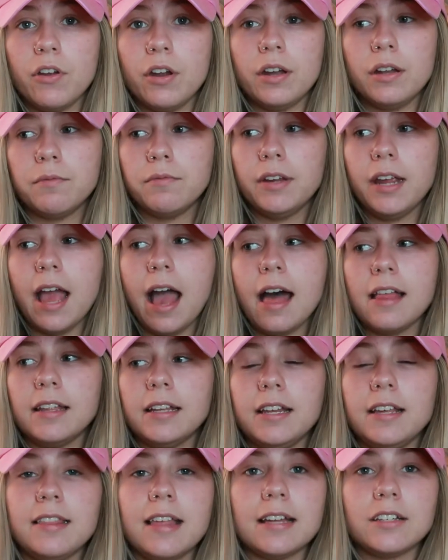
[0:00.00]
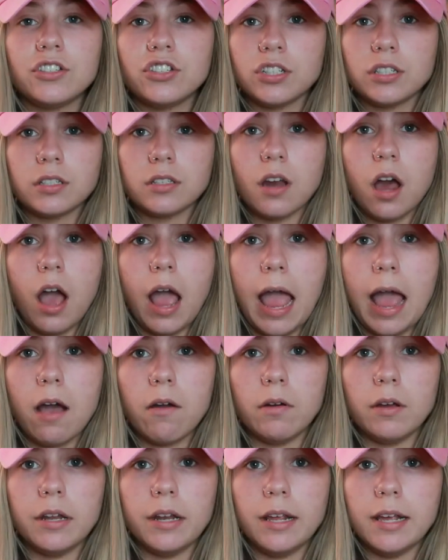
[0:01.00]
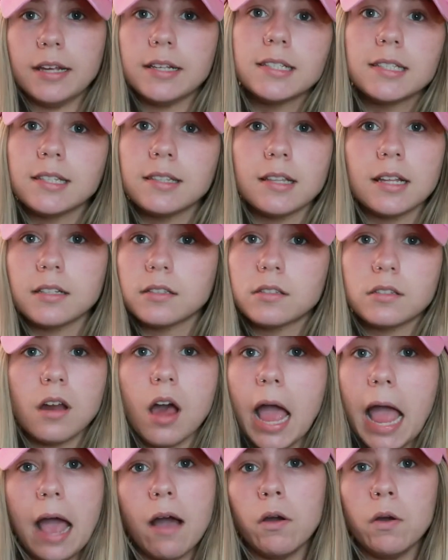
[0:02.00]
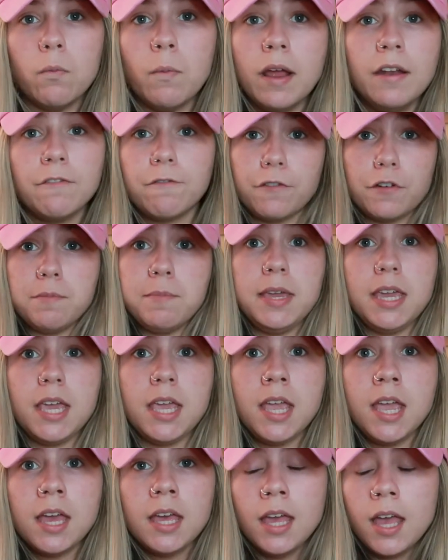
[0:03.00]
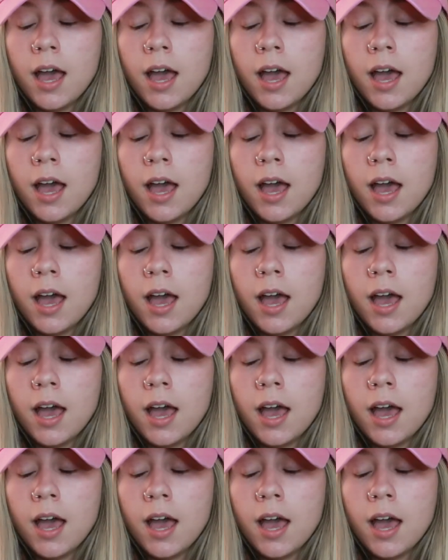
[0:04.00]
And in reality, that's just not how it is, and that's not how it went for me.